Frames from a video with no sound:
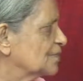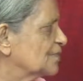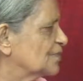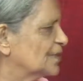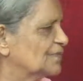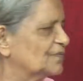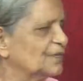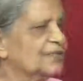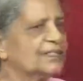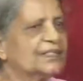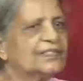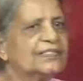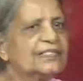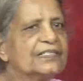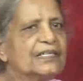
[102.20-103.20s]
When one
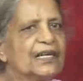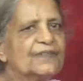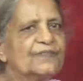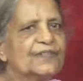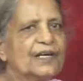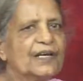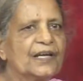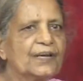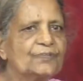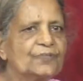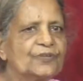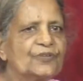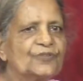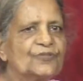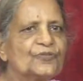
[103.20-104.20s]
doesn't have the
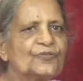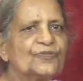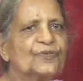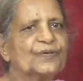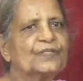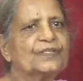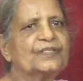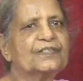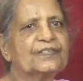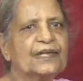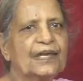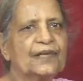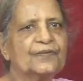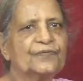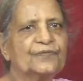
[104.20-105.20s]
aptitude for this
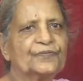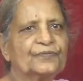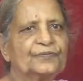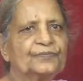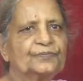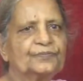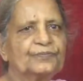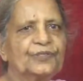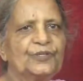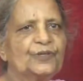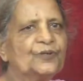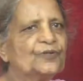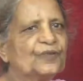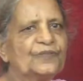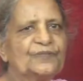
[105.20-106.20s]
life,
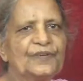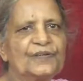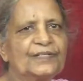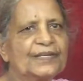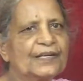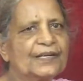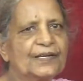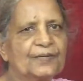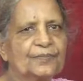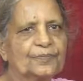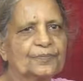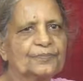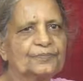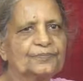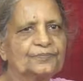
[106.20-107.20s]
no one will turn
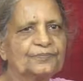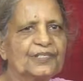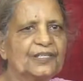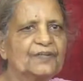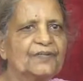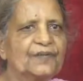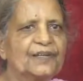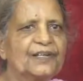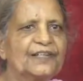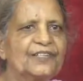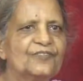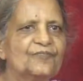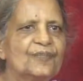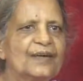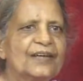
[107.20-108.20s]
up. The world
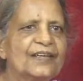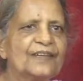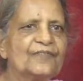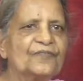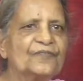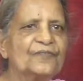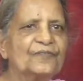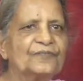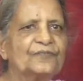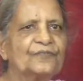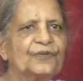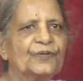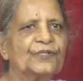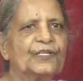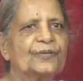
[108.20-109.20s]
is big enough
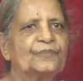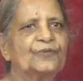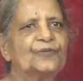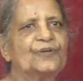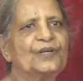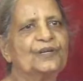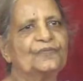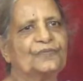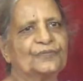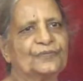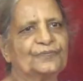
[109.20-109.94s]
for them to live.